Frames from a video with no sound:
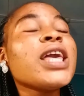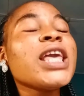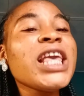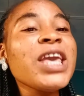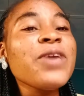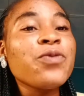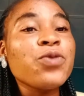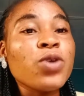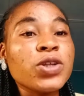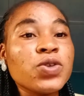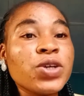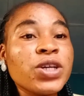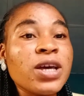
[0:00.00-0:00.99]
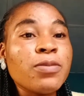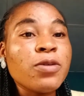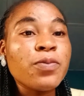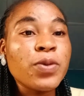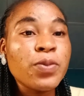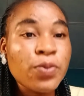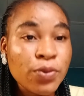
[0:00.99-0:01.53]
if you are talking
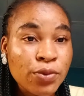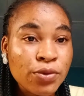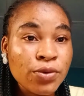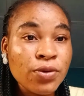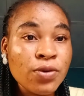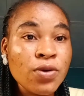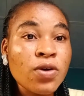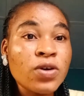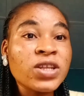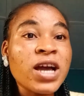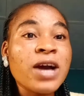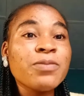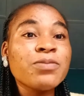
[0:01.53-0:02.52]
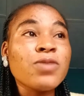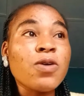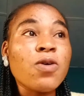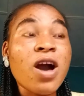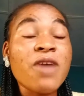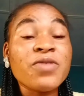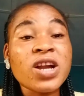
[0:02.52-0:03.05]
about people, other
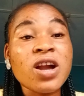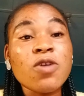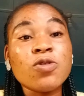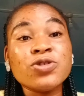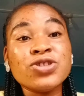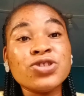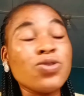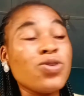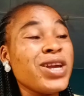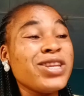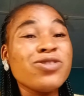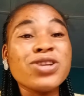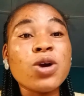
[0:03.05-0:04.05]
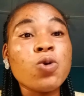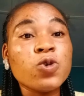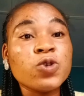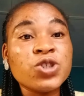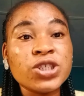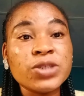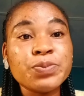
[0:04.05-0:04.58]
African country or any other
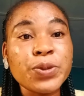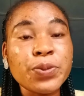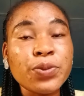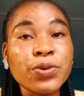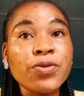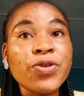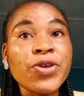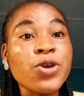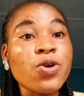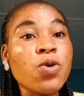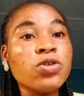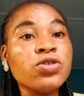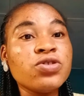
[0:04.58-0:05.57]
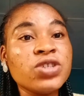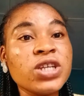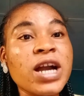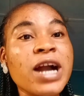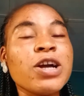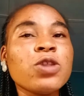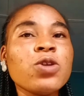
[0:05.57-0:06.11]
country people in your country
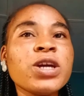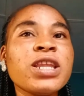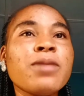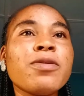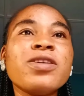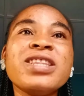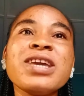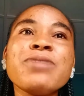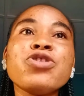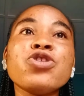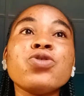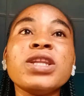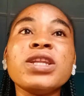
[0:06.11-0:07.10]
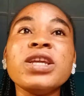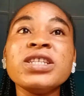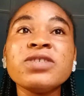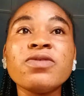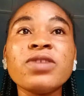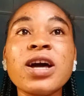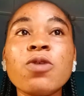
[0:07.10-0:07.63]
and are talking about them in your
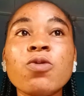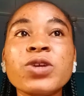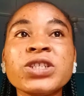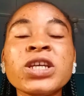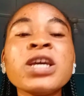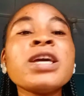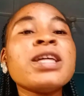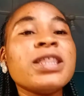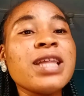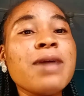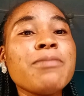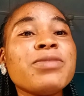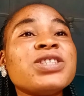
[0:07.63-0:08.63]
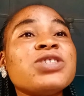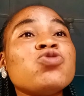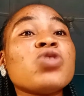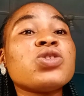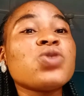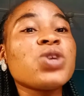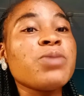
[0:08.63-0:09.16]
native language, that means you
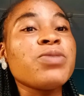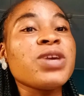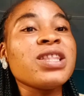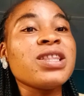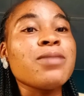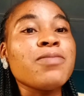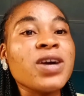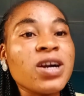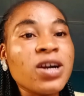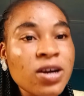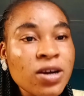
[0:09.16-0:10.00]
are talking behind their back.